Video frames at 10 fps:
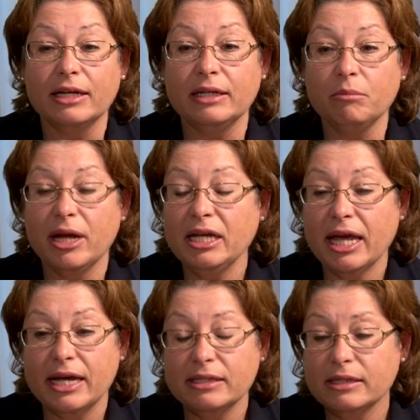In many
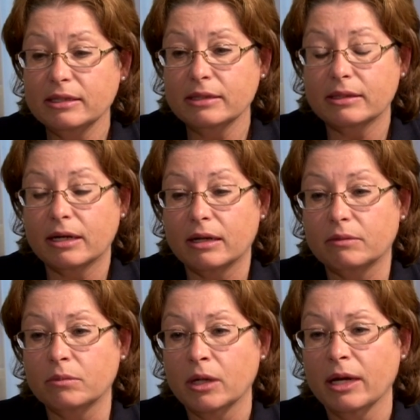cases,
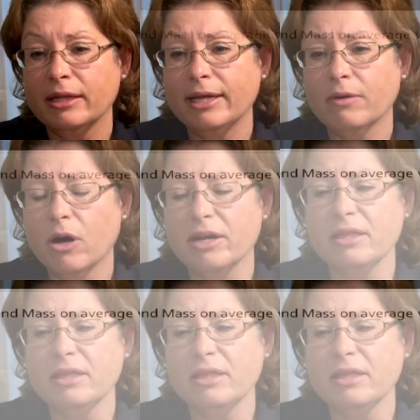there are, I